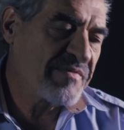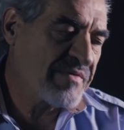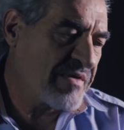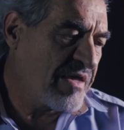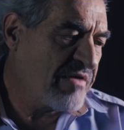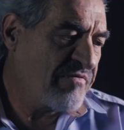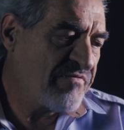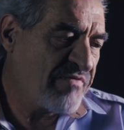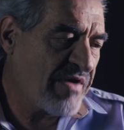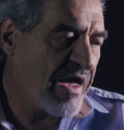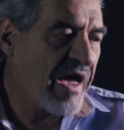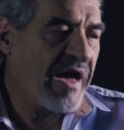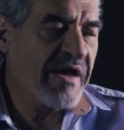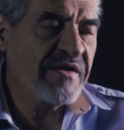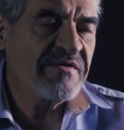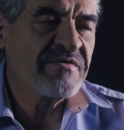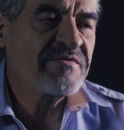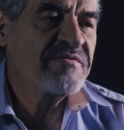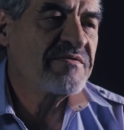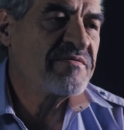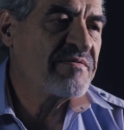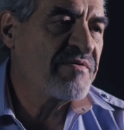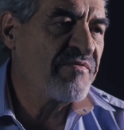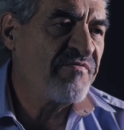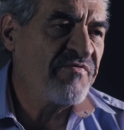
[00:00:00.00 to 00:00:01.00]
give
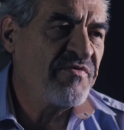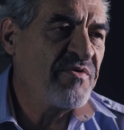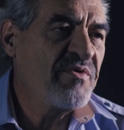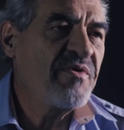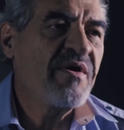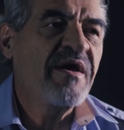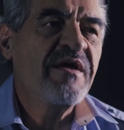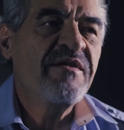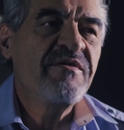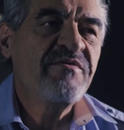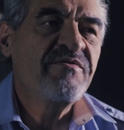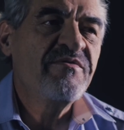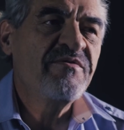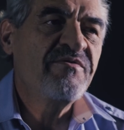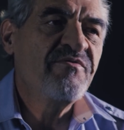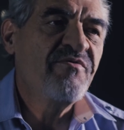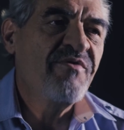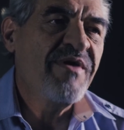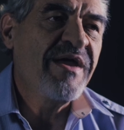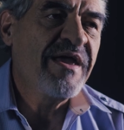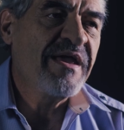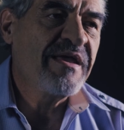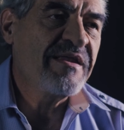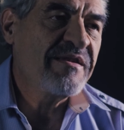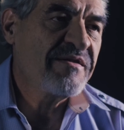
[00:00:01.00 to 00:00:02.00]
out a few hundred
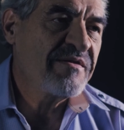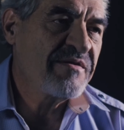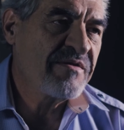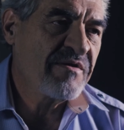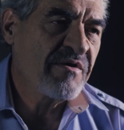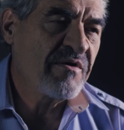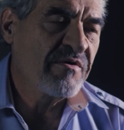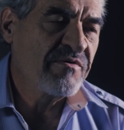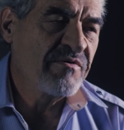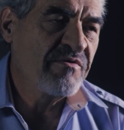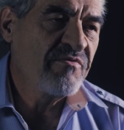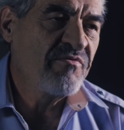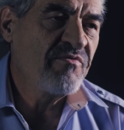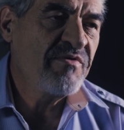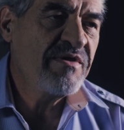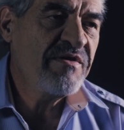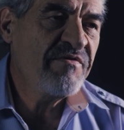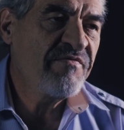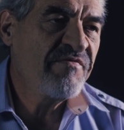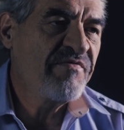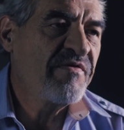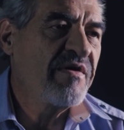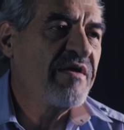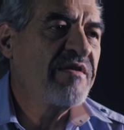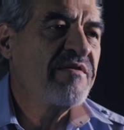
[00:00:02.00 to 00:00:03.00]
rand on a
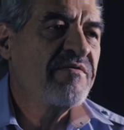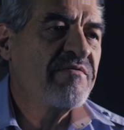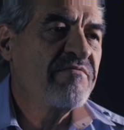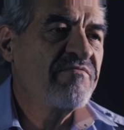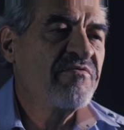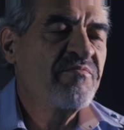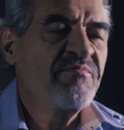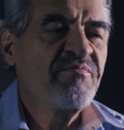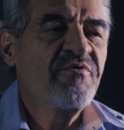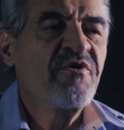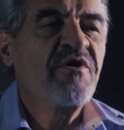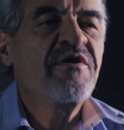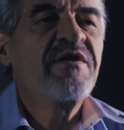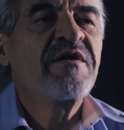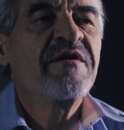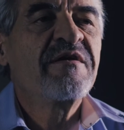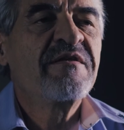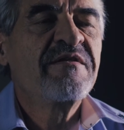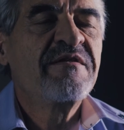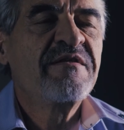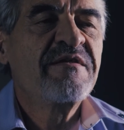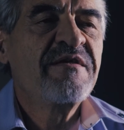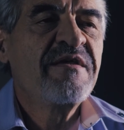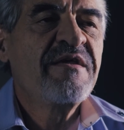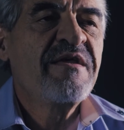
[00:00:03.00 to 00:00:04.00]
refund of a
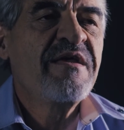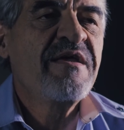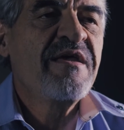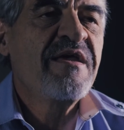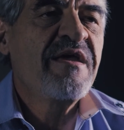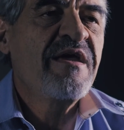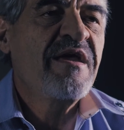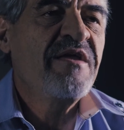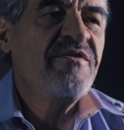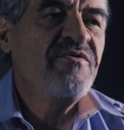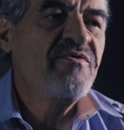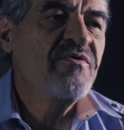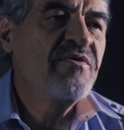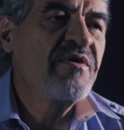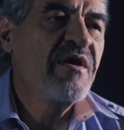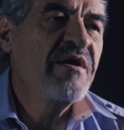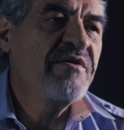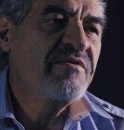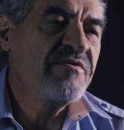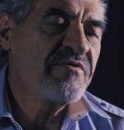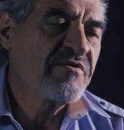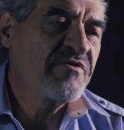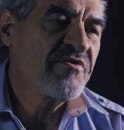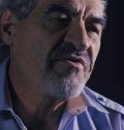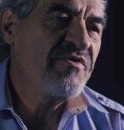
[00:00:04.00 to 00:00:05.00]
product and you're
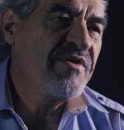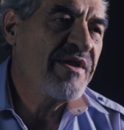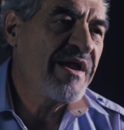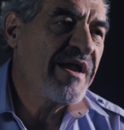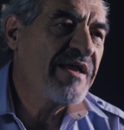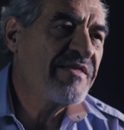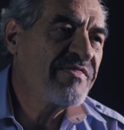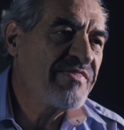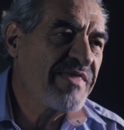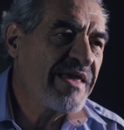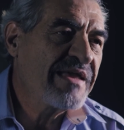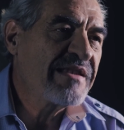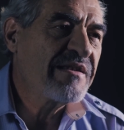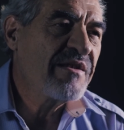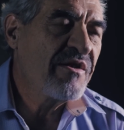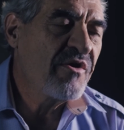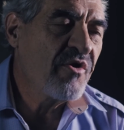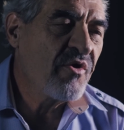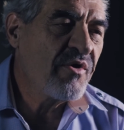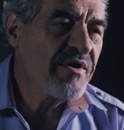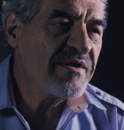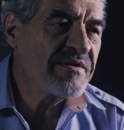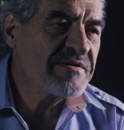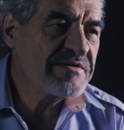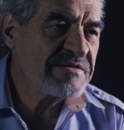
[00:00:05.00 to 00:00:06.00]
going to create that
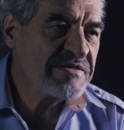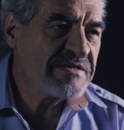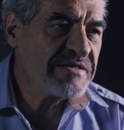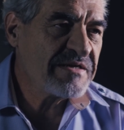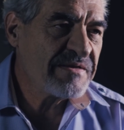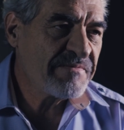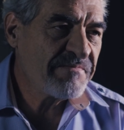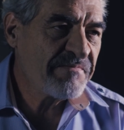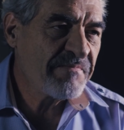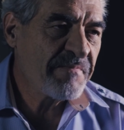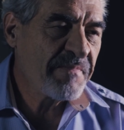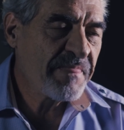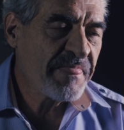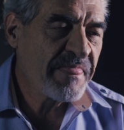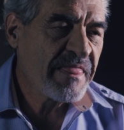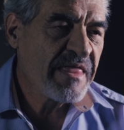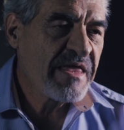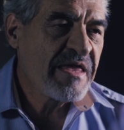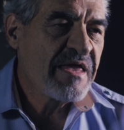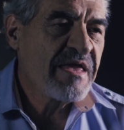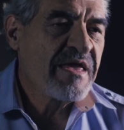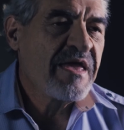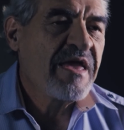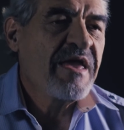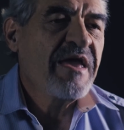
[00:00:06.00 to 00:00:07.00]
loyalty
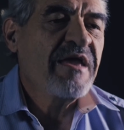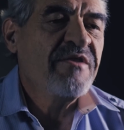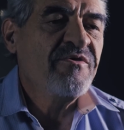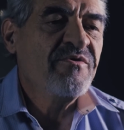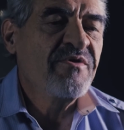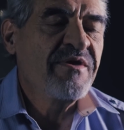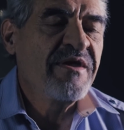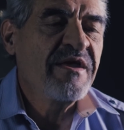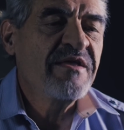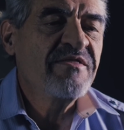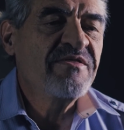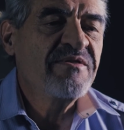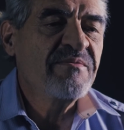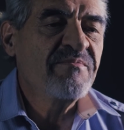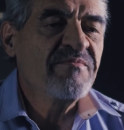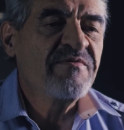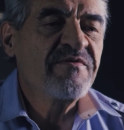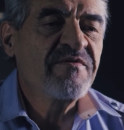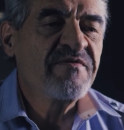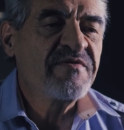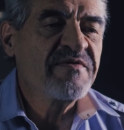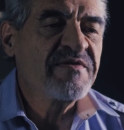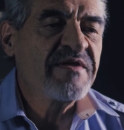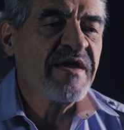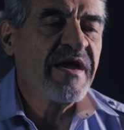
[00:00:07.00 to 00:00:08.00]
and you get them
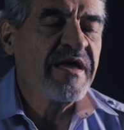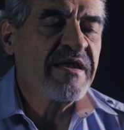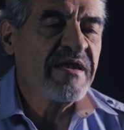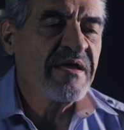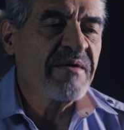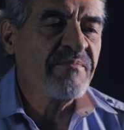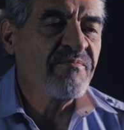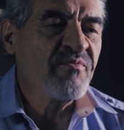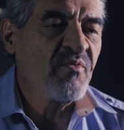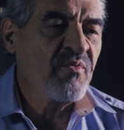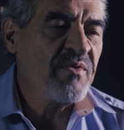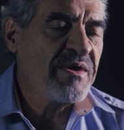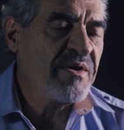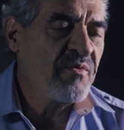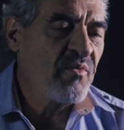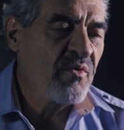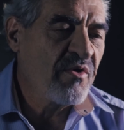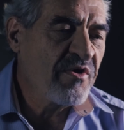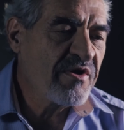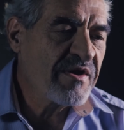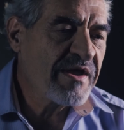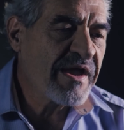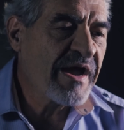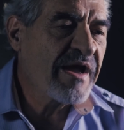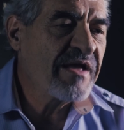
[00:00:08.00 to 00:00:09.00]
to sign up, we
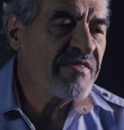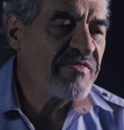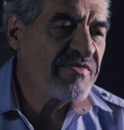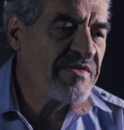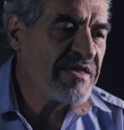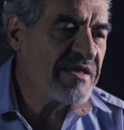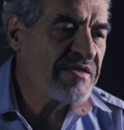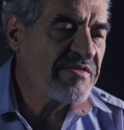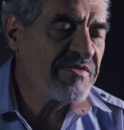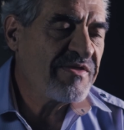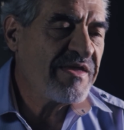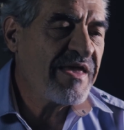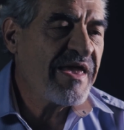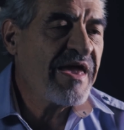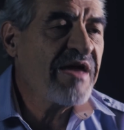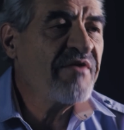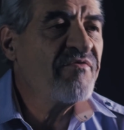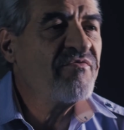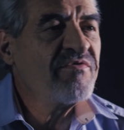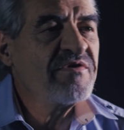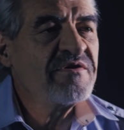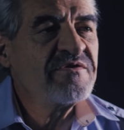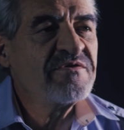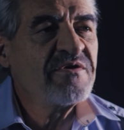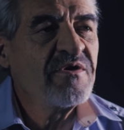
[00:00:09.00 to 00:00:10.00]
work out that the
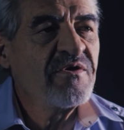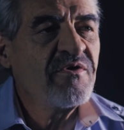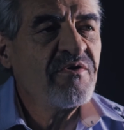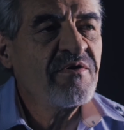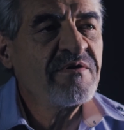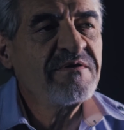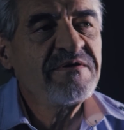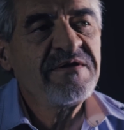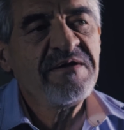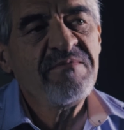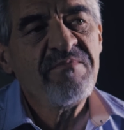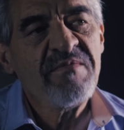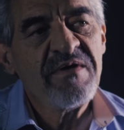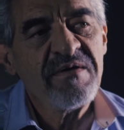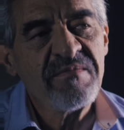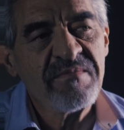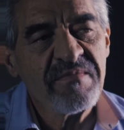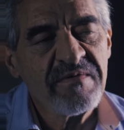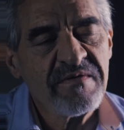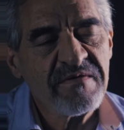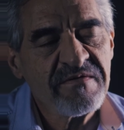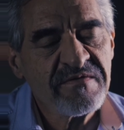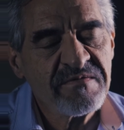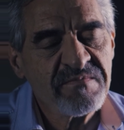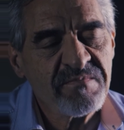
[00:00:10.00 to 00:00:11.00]
average loyalty
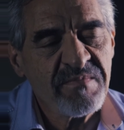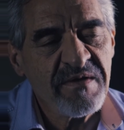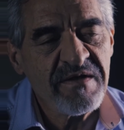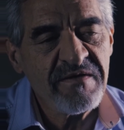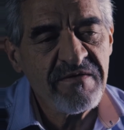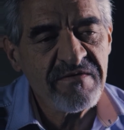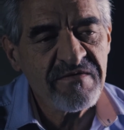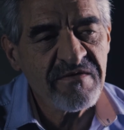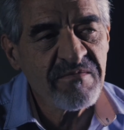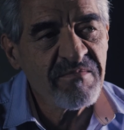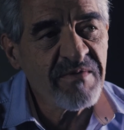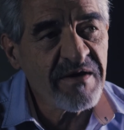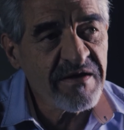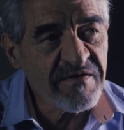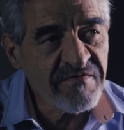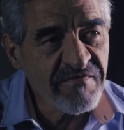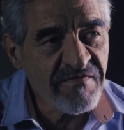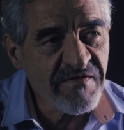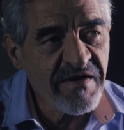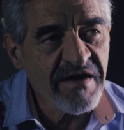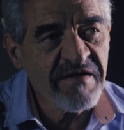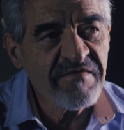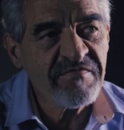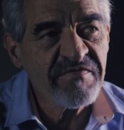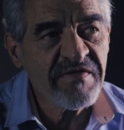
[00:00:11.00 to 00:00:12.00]
member spends about
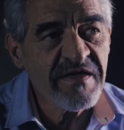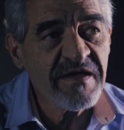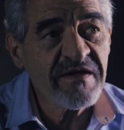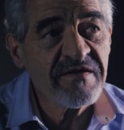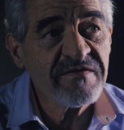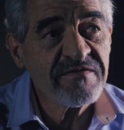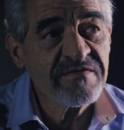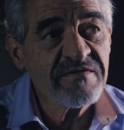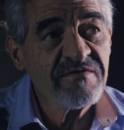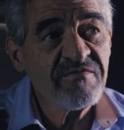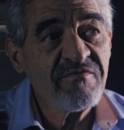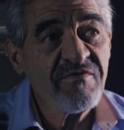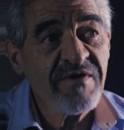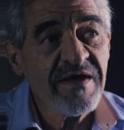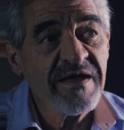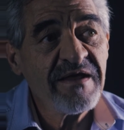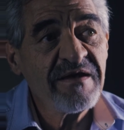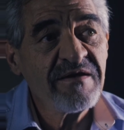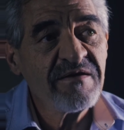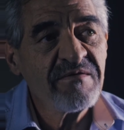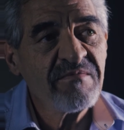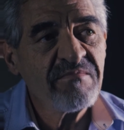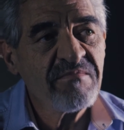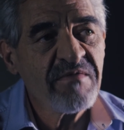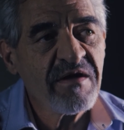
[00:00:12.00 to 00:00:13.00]
5,000
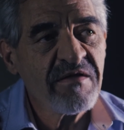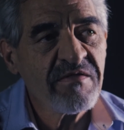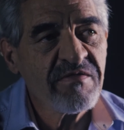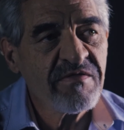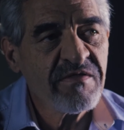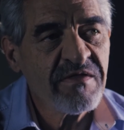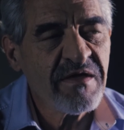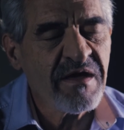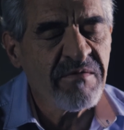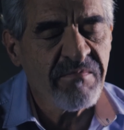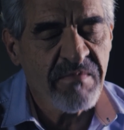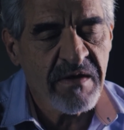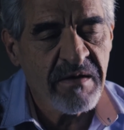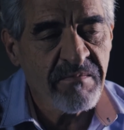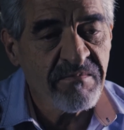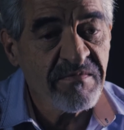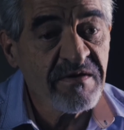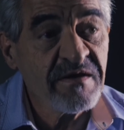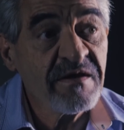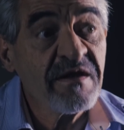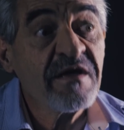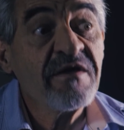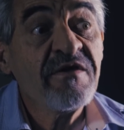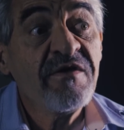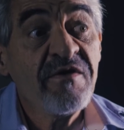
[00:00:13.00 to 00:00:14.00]
rand
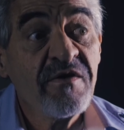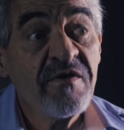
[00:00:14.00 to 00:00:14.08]
a